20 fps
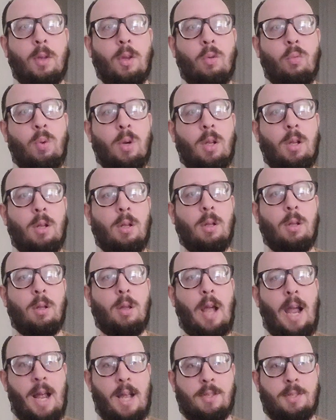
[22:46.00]
will
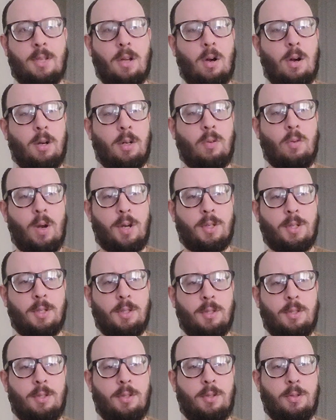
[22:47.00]
ask the hard
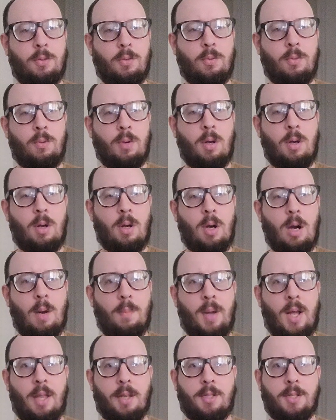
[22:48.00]
questions to our
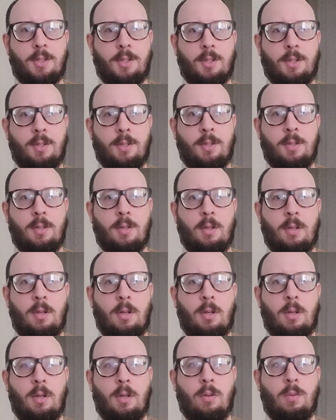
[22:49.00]
politicians,
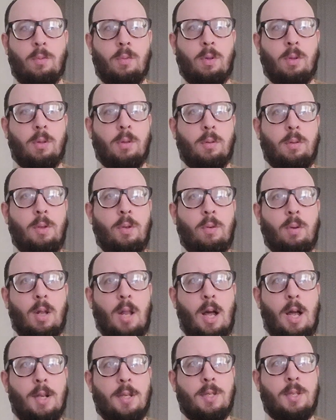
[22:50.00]
will
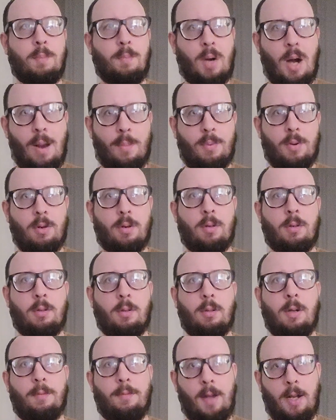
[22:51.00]
utilize the proper,
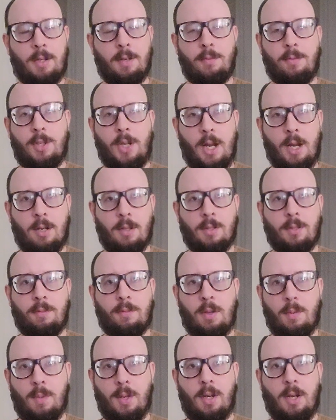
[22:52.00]
effective channels
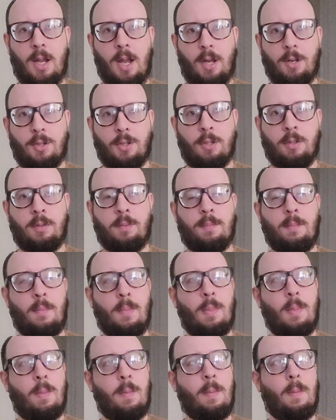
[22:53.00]
of communication.
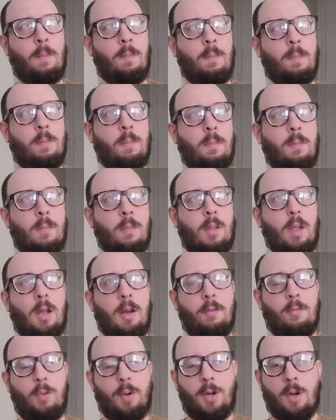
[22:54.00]

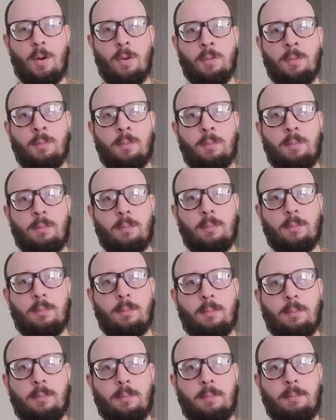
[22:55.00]
And if we don't,
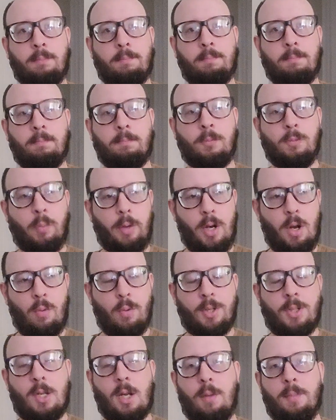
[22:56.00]
we know
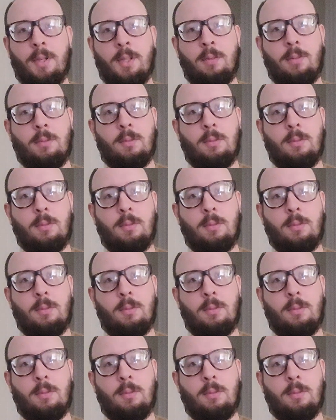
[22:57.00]
what's coming.